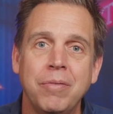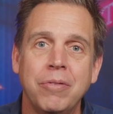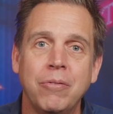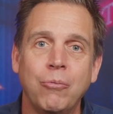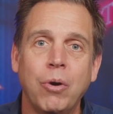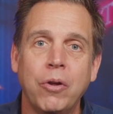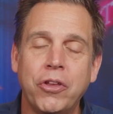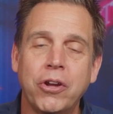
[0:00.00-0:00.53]

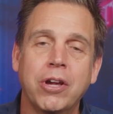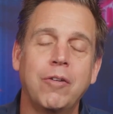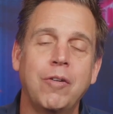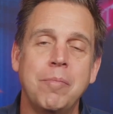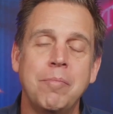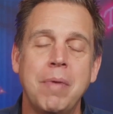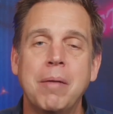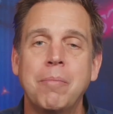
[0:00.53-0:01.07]
What they're going to
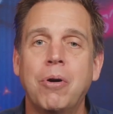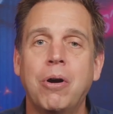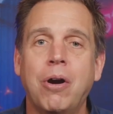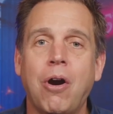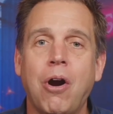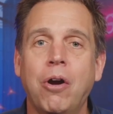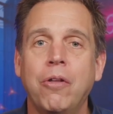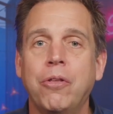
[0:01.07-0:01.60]
remember
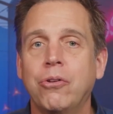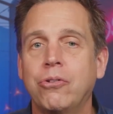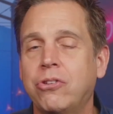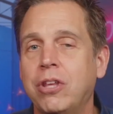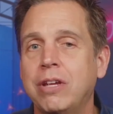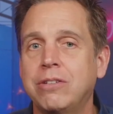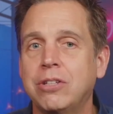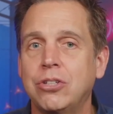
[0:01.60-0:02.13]
are those
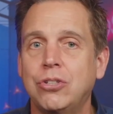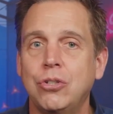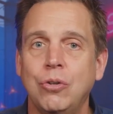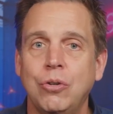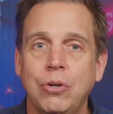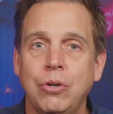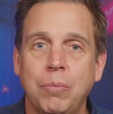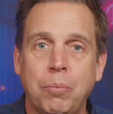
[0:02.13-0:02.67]
things that
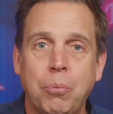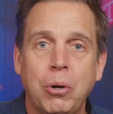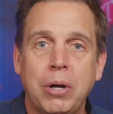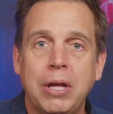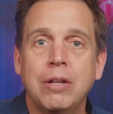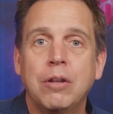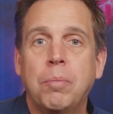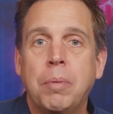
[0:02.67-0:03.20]
you put
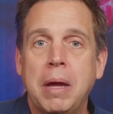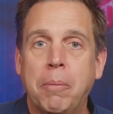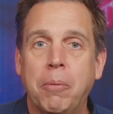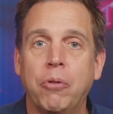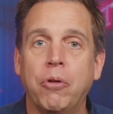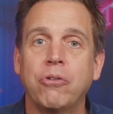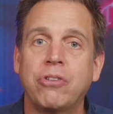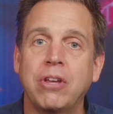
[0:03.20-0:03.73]
into people,
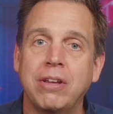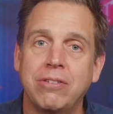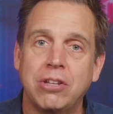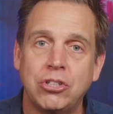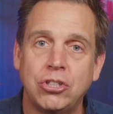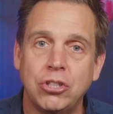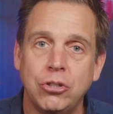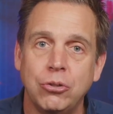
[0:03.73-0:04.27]
those things
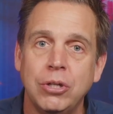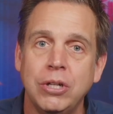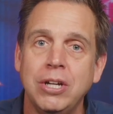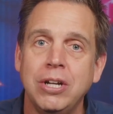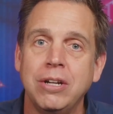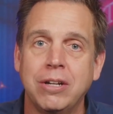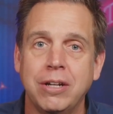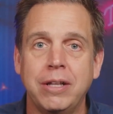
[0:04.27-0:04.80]
that you
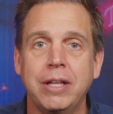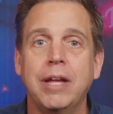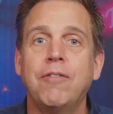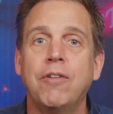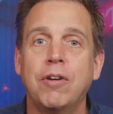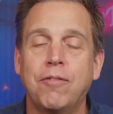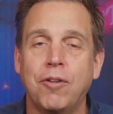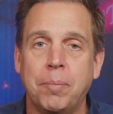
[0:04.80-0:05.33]

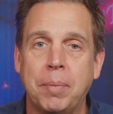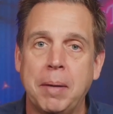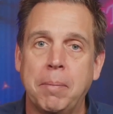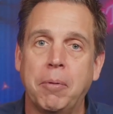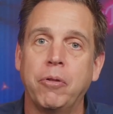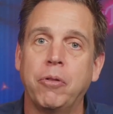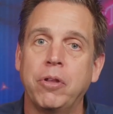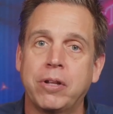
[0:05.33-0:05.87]
delivered for people, the